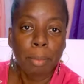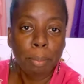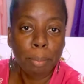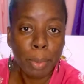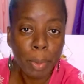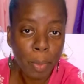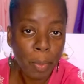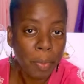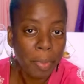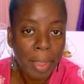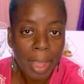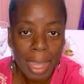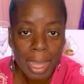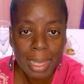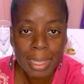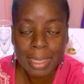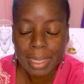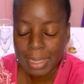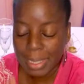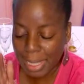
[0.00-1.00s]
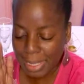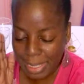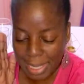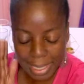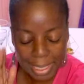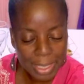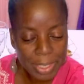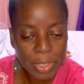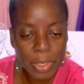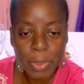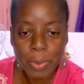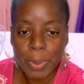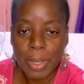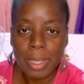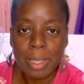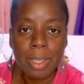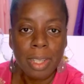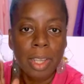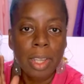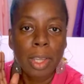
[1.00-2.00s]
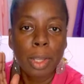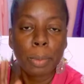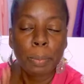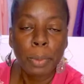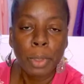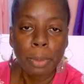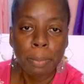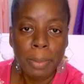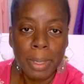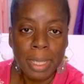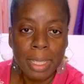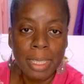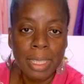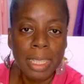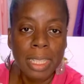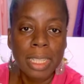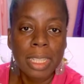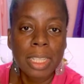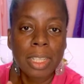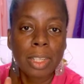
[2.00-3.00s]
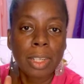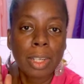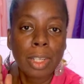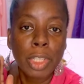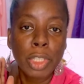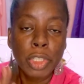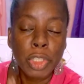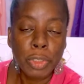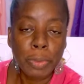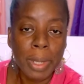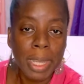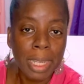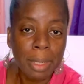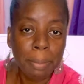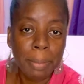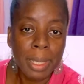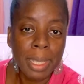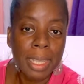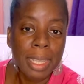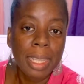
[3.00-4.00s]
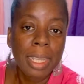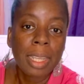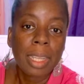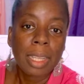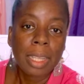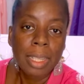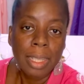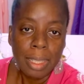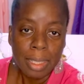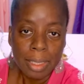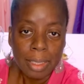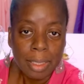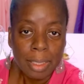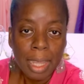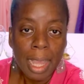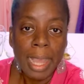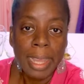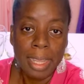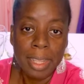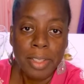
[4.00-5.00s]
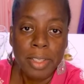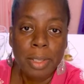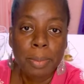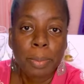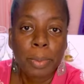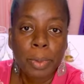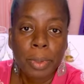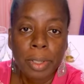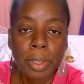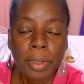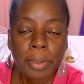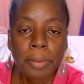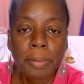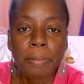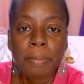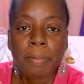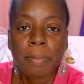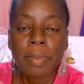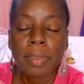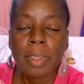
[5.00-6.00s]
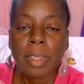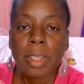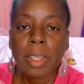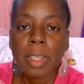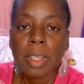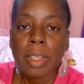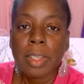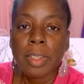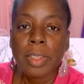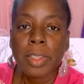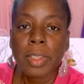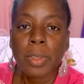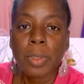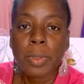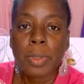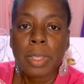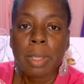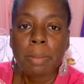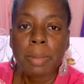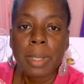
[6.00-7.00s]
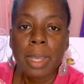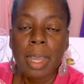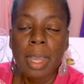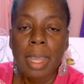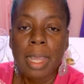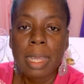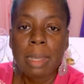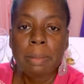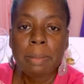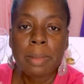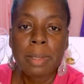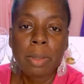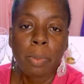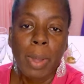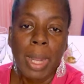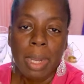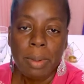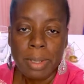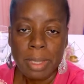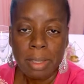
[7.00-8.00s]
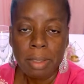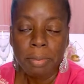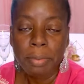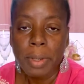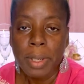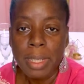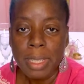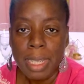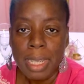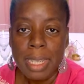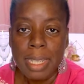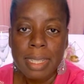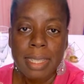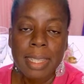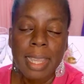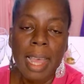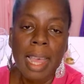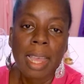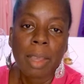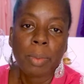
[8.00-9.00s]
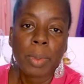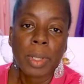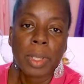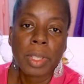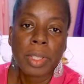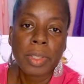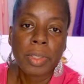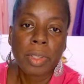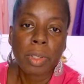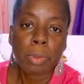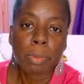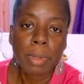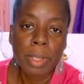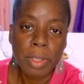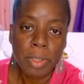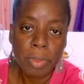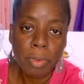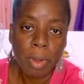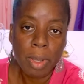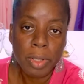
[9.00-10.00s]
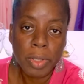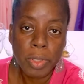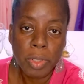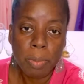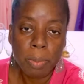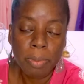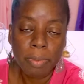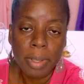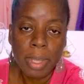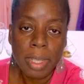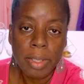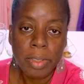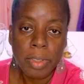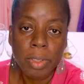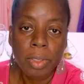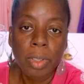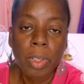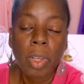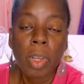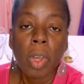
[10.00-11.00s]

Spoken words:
both and. Yes, I can do it, put me in there, train me, I can support you. So sometimes while I was at the front desk, I was restaurant supervisor,